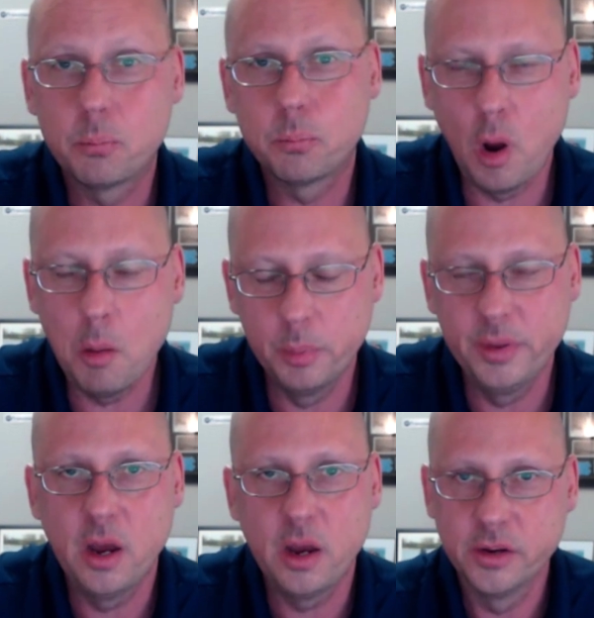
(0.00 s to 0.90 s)
Probably
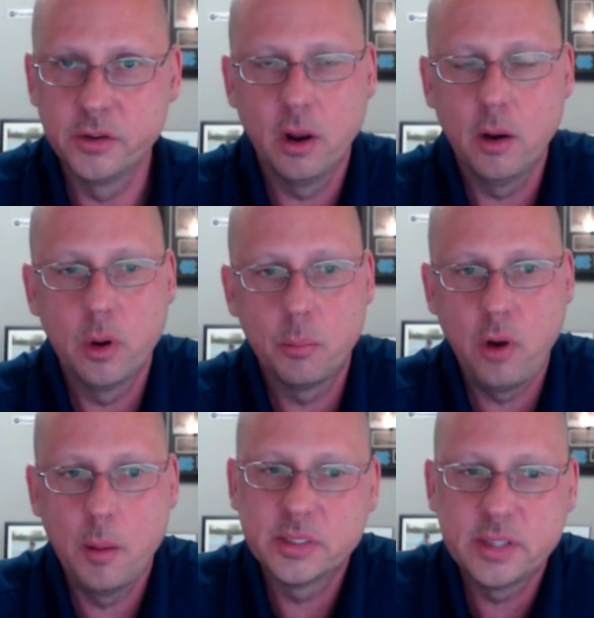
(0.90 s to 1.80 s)
not going to do it. I don't want to
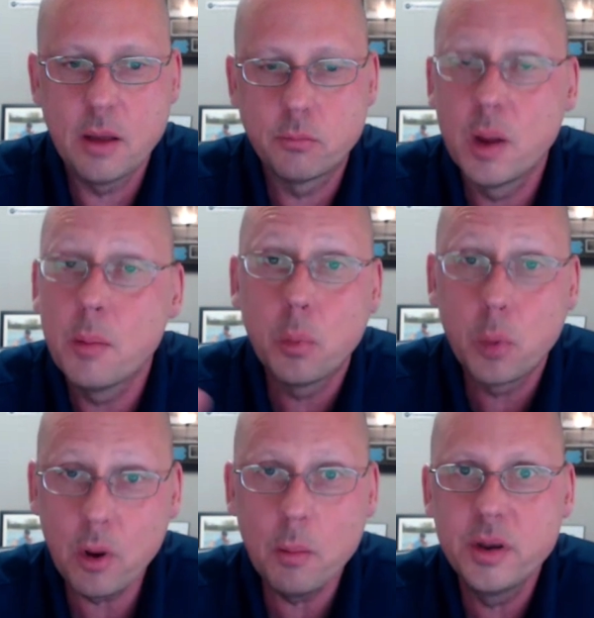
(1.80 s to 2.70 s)
promise that, right? But we're
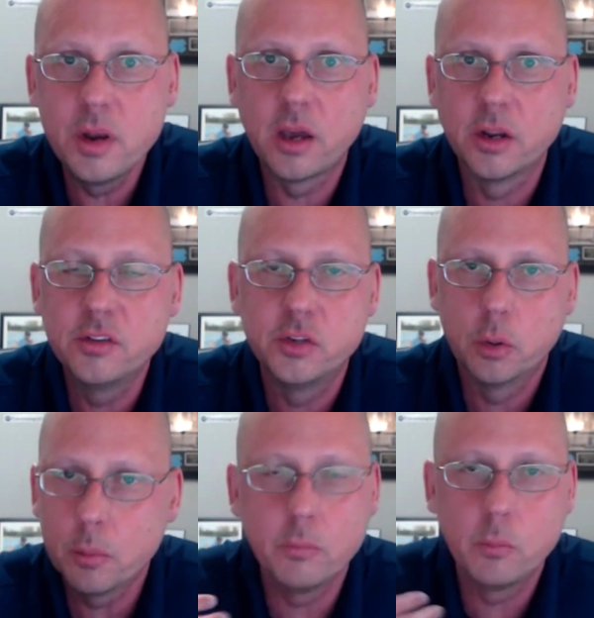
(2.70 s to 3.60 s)
probably not going to do
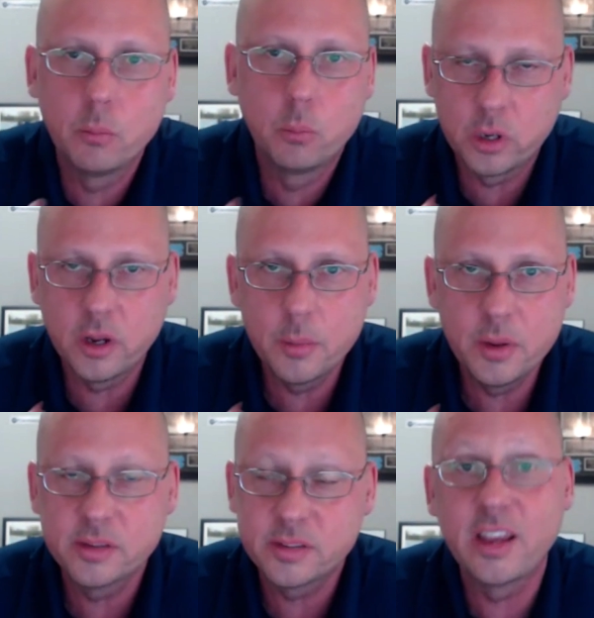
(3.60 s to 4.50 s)
it. But we're going to be
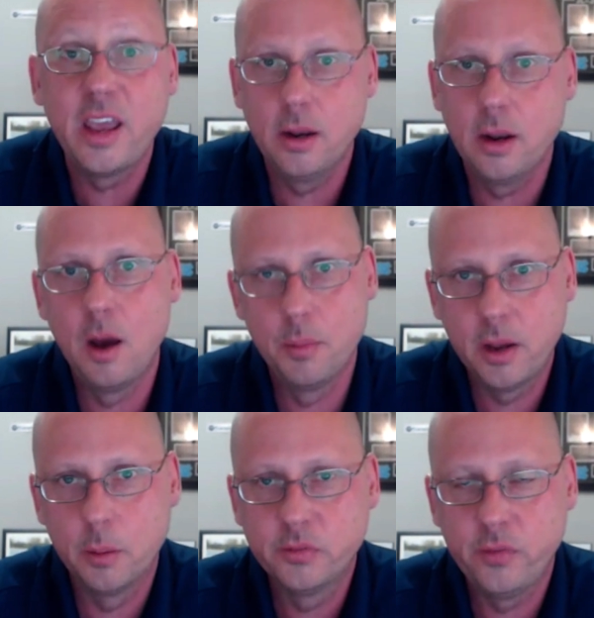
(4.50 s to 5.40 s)
in this again. I'm a
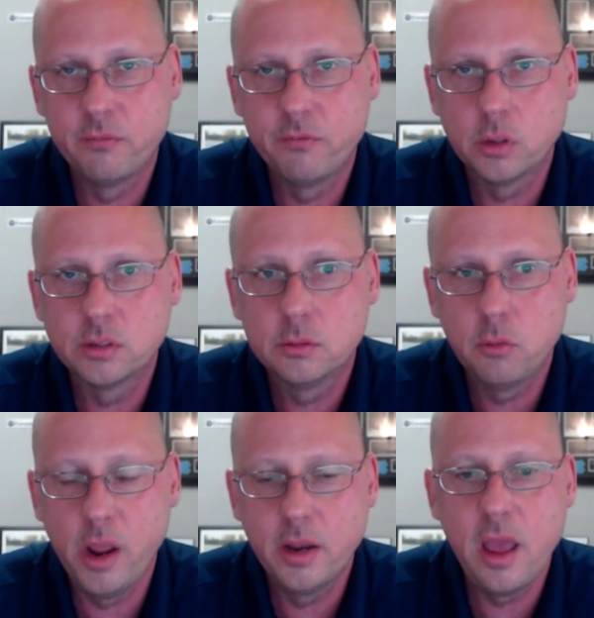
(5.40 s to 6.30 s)
Cubs fan, folks,
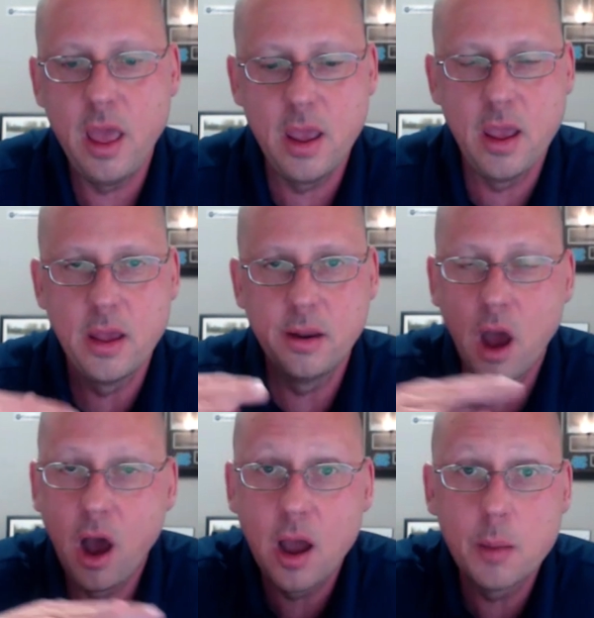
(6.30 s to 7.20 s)
right? And
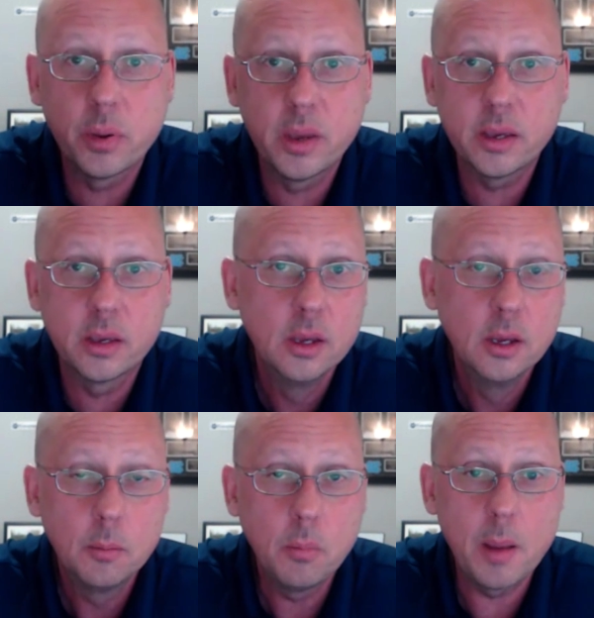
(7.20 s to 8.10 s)
I pick
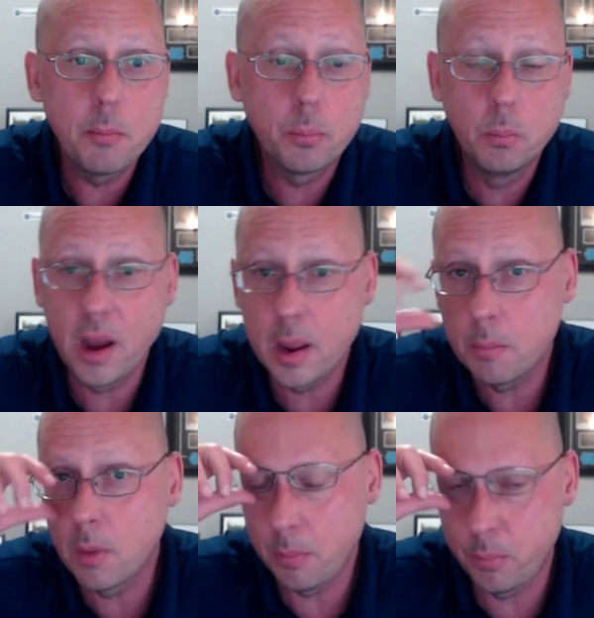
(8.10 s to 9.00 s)

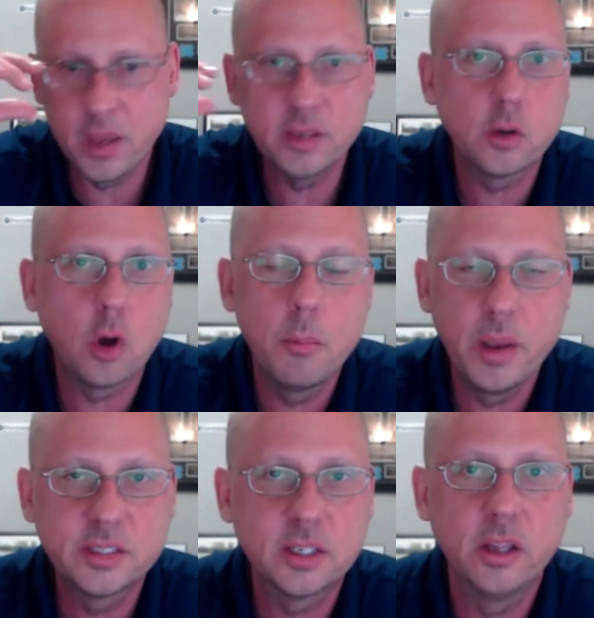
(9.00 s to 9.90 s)
my picks are
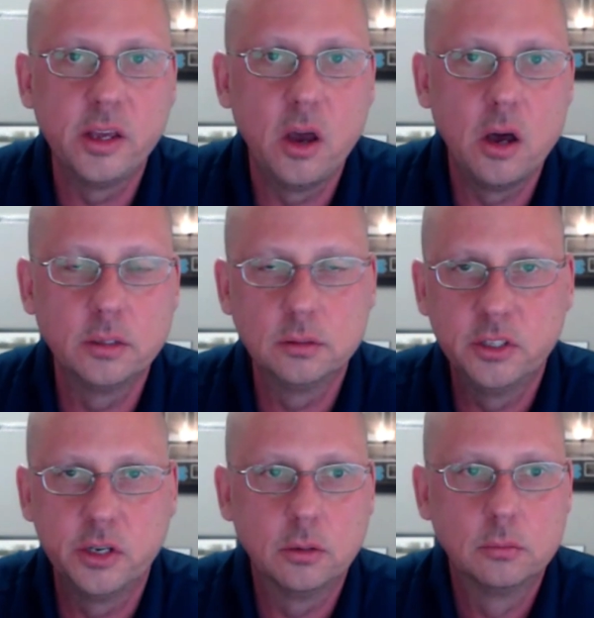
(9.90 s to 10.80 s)
basically on,
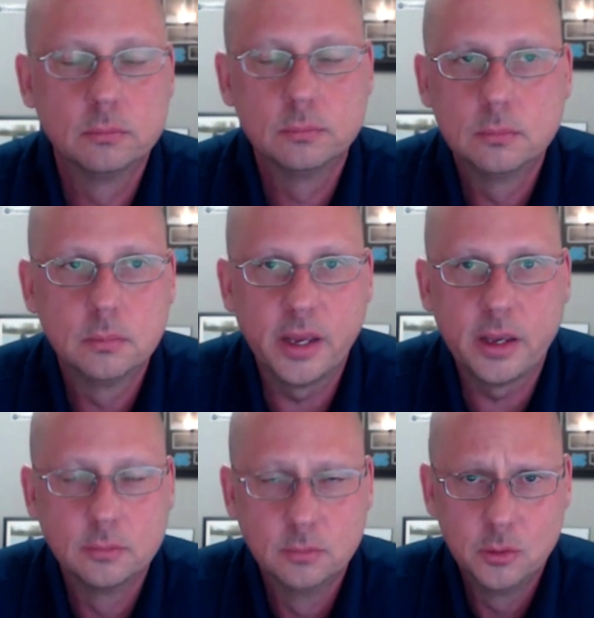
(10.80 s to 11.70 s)

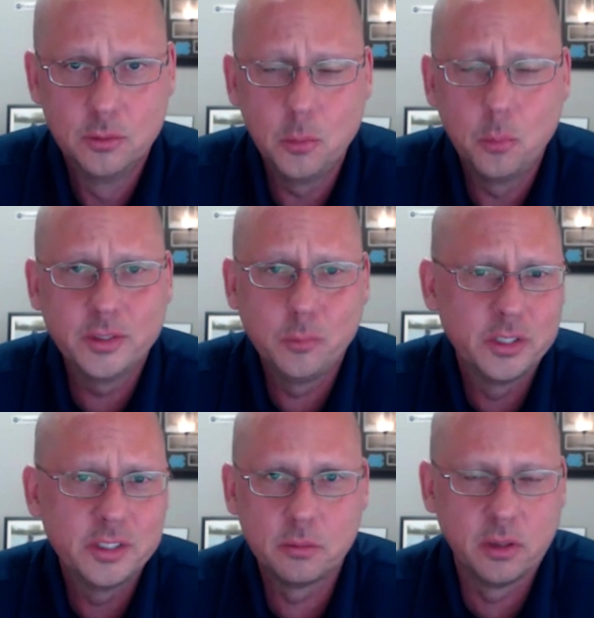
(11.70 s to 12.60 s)
like
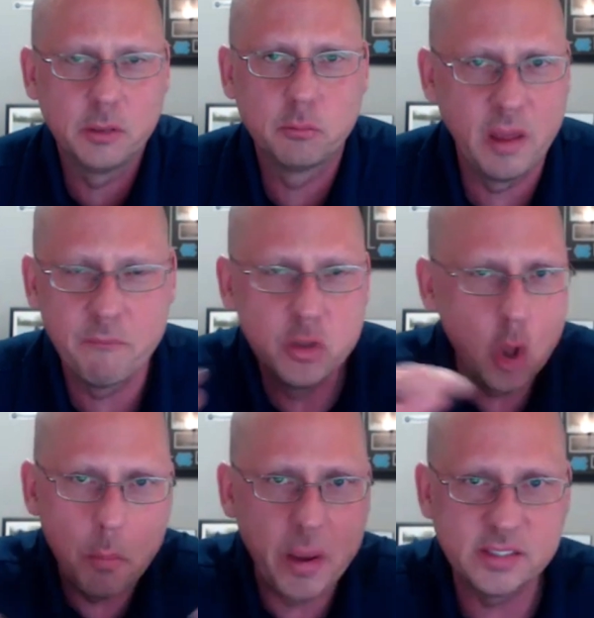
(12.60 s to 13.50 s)
which like they have
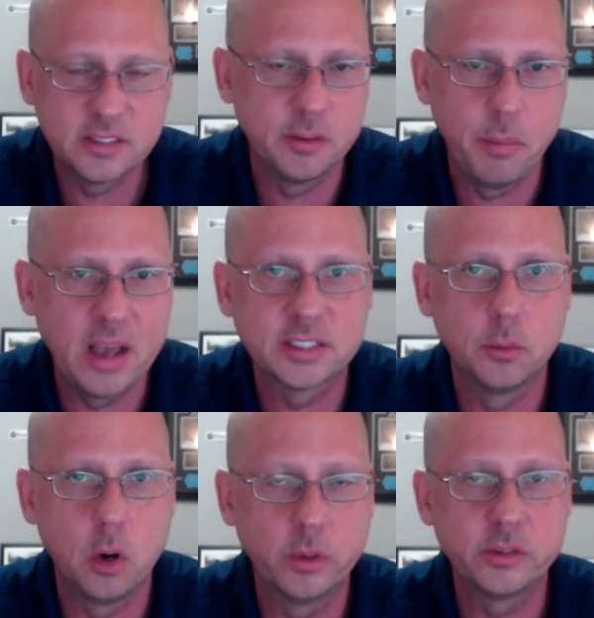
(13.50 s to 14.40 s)
no basis of
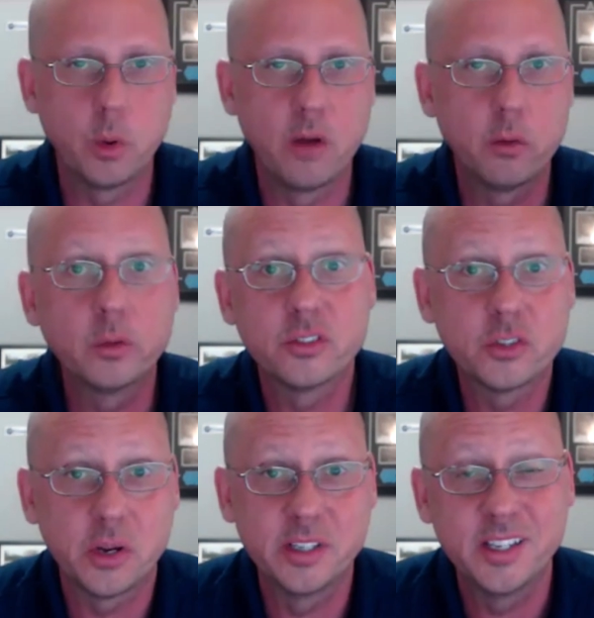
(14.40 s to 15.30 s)
basketball whatsoever, which is
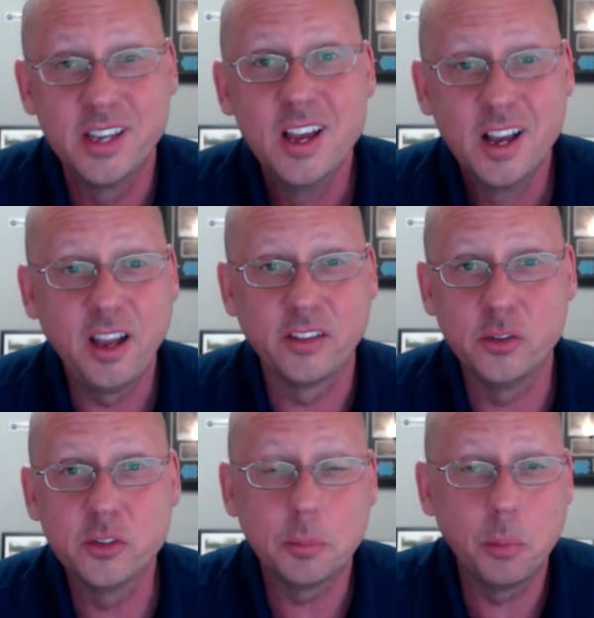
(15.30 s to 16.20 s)
crazy because I
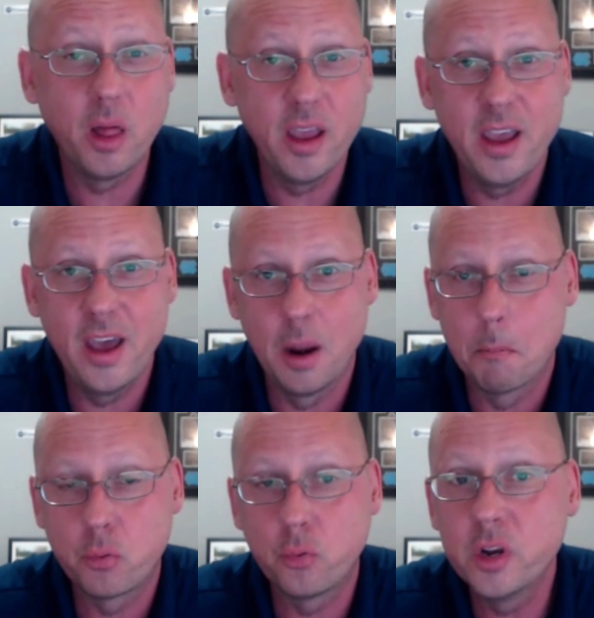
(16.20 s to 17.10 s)
used to play, and
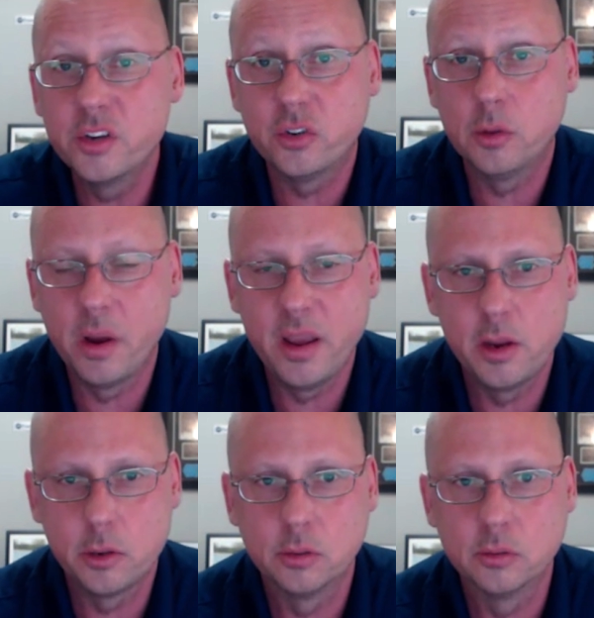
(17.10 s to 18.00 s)
I'm pretty sure my
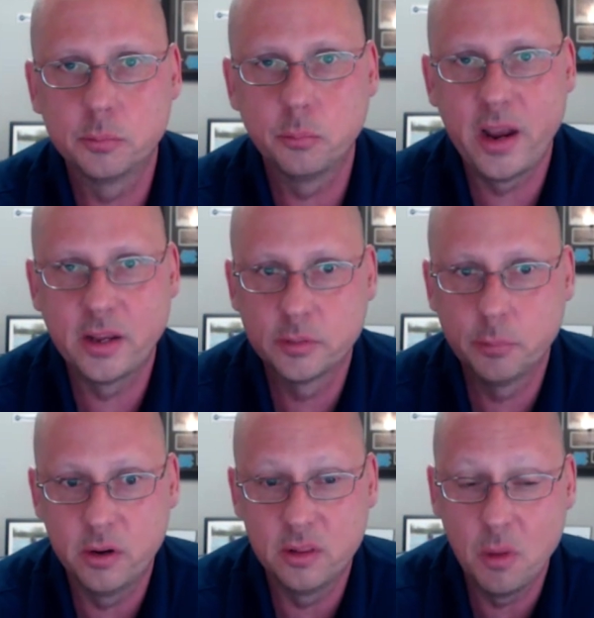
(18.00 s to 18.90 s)
8-year-old bracket's
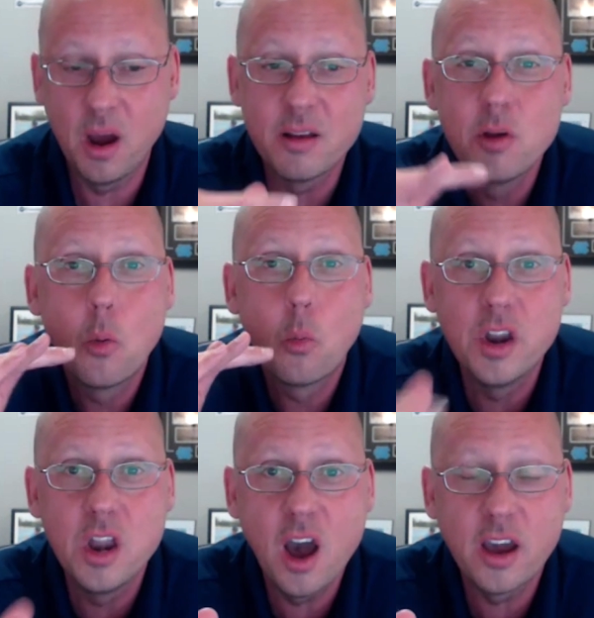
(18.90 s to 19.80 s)
better than mine. We're
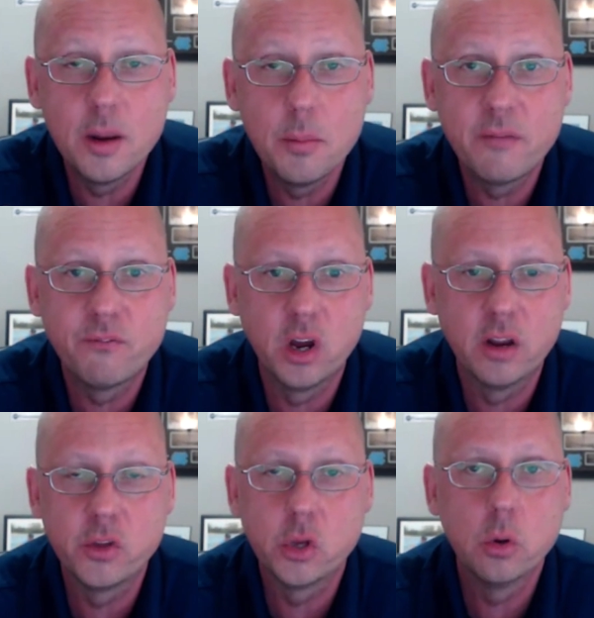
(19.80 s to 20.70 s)
not going to make fun
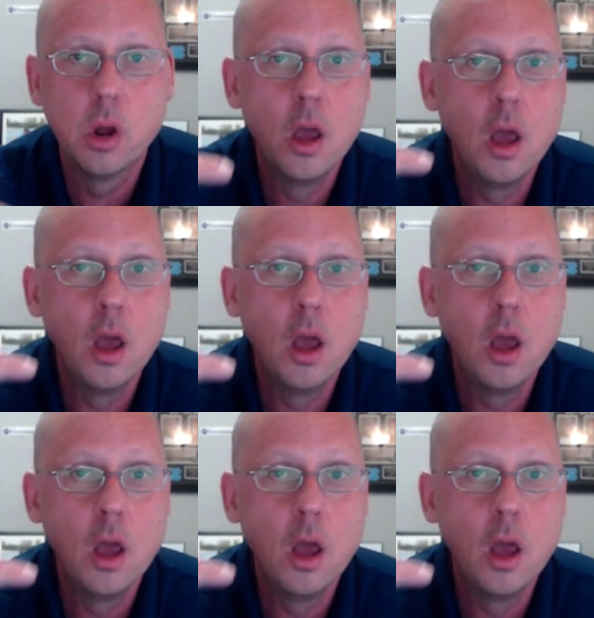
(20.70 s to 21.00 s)
of you,